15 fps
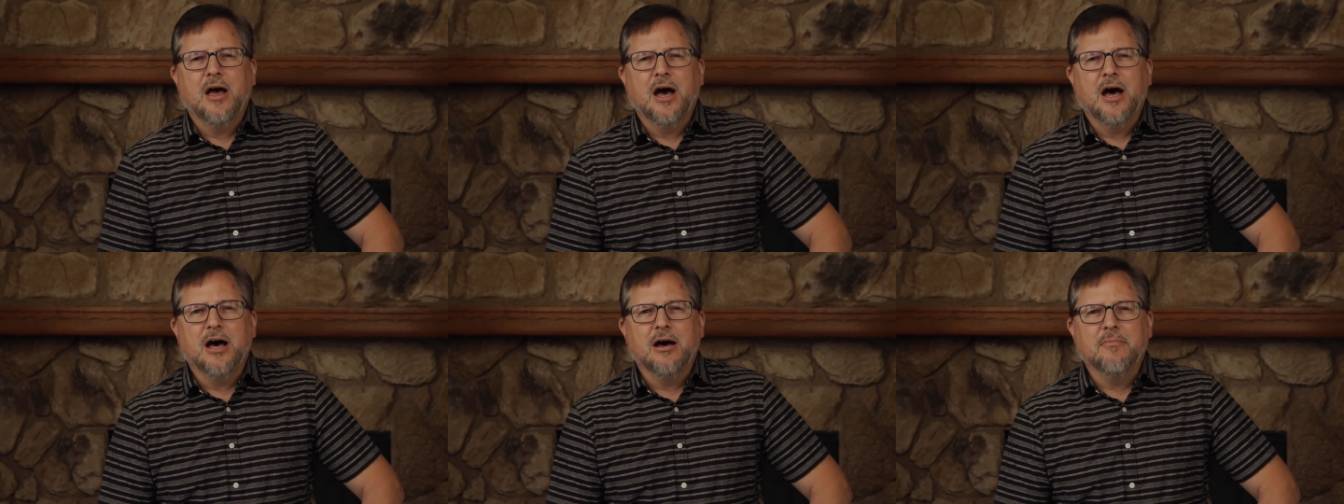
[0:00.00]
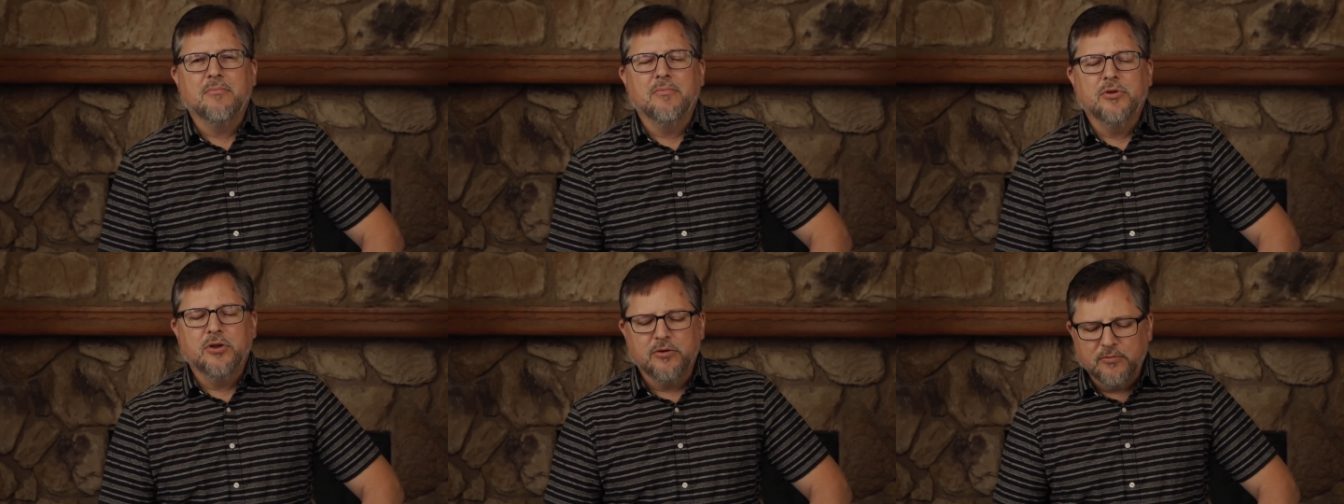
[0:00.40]

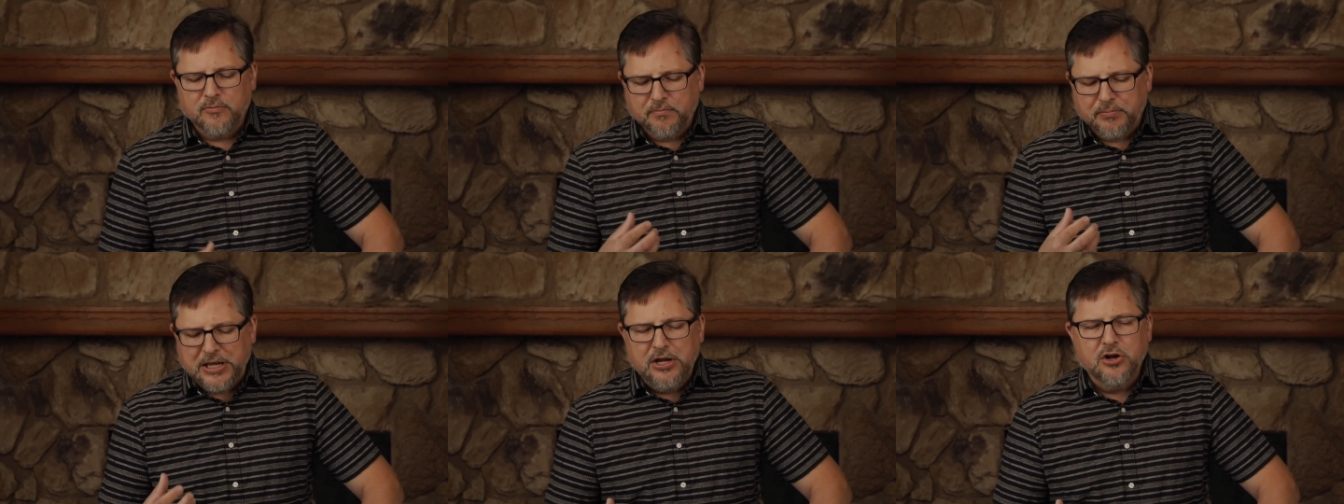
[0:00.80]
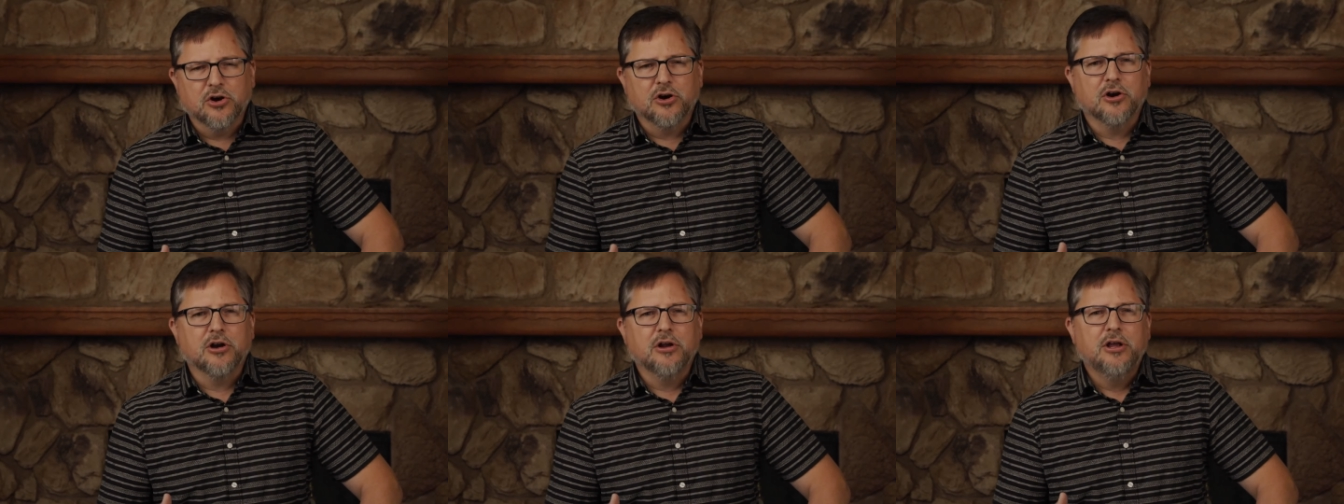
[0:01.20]
Um,
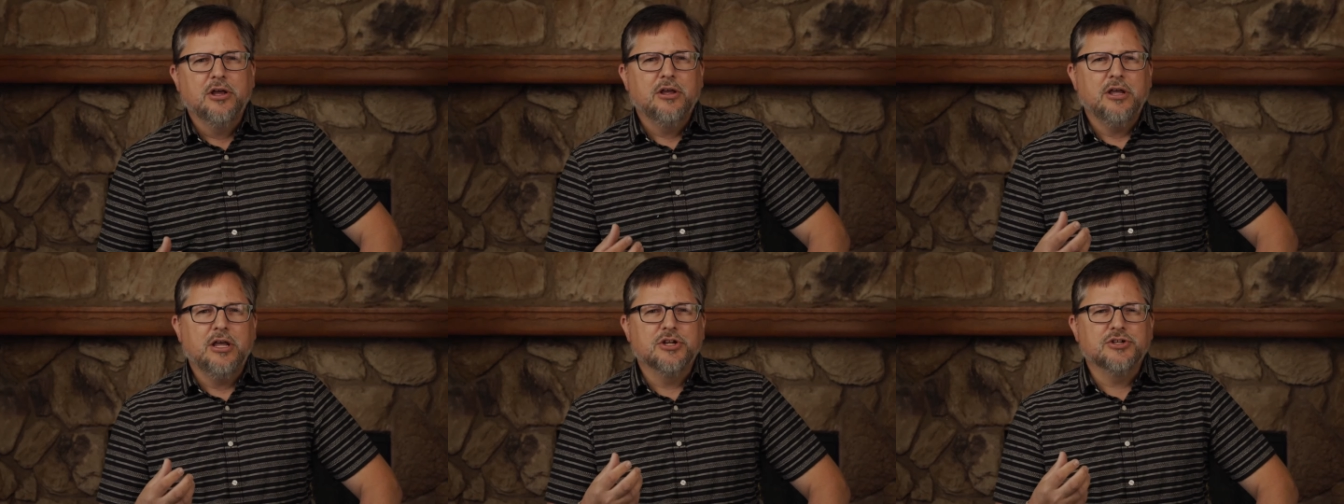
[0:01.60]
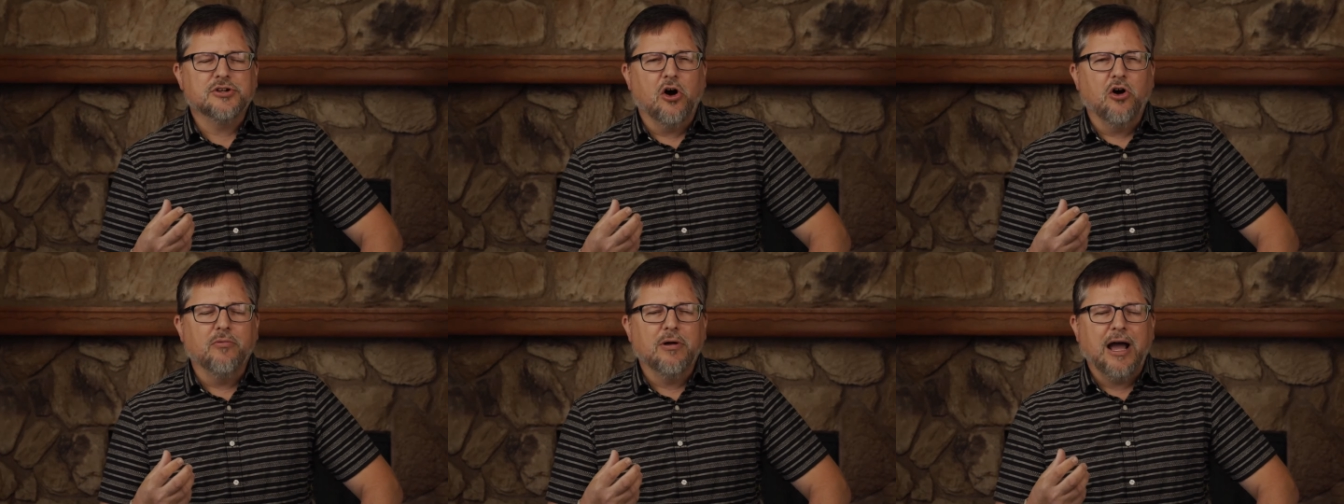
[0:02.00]
Peter is,
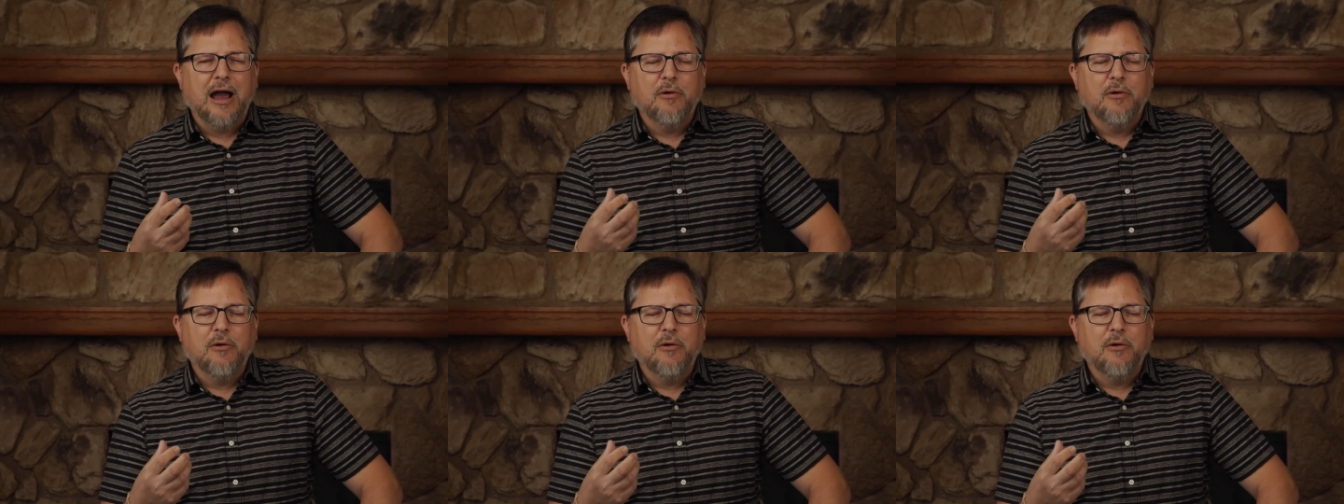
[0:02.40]
all,